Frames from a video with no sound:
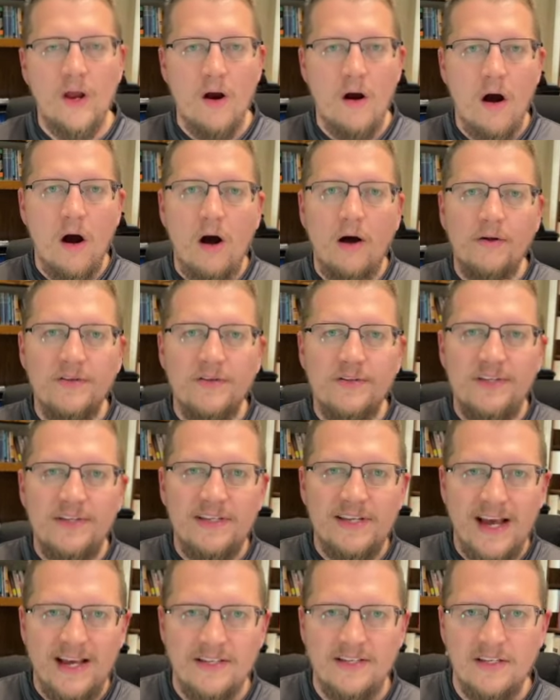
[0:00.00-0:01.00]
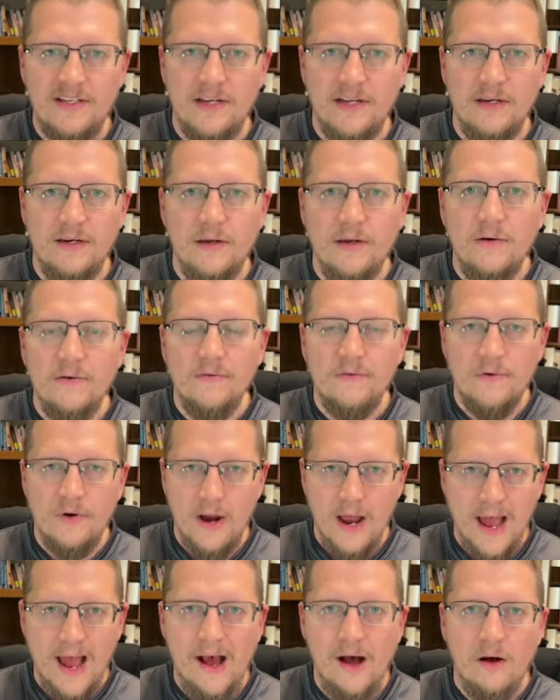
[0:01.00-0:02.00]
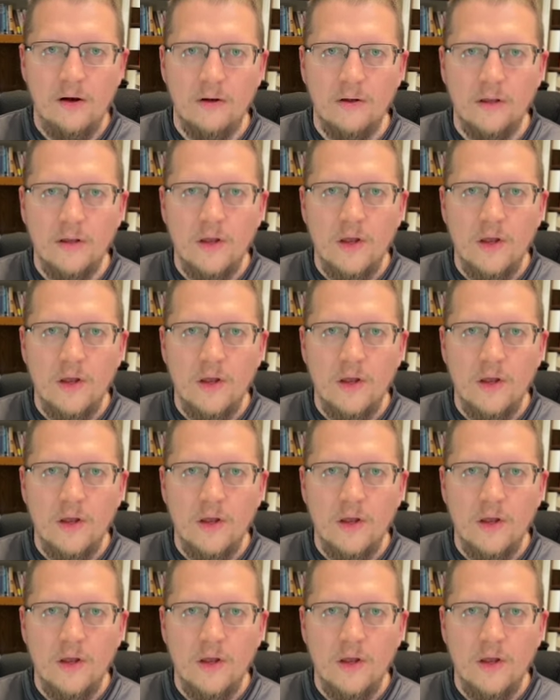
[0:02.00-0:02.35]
are all destined for hell.